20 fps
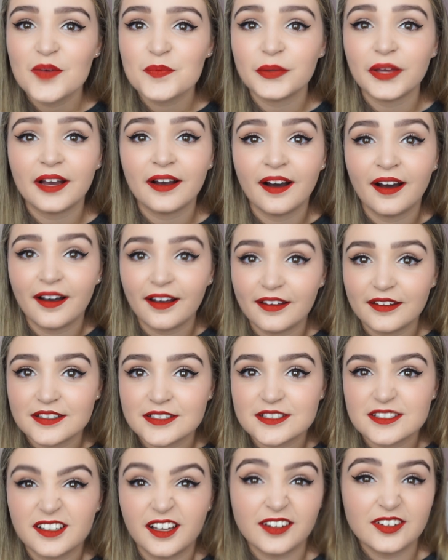
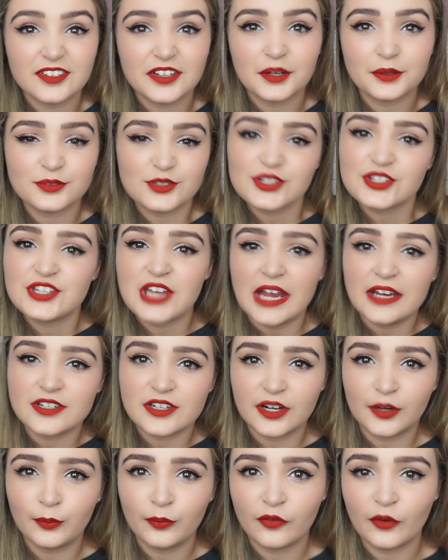because I don't know, just change
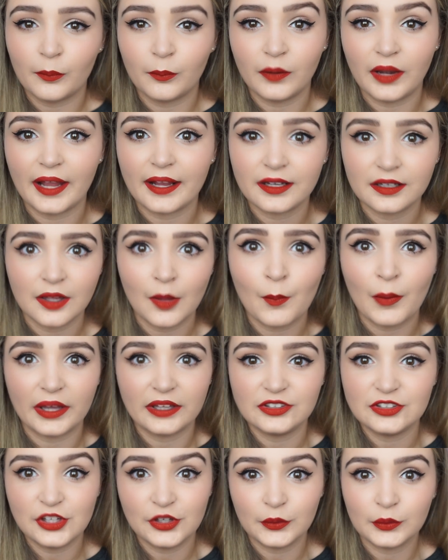it up from like
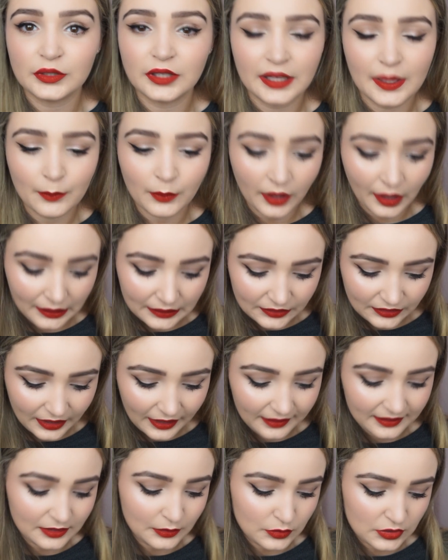my nude lip color
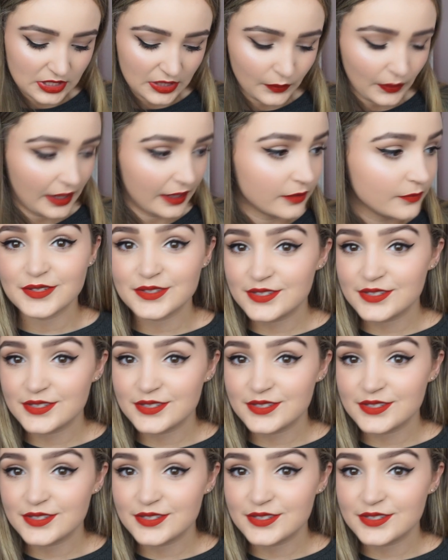that I usually wear.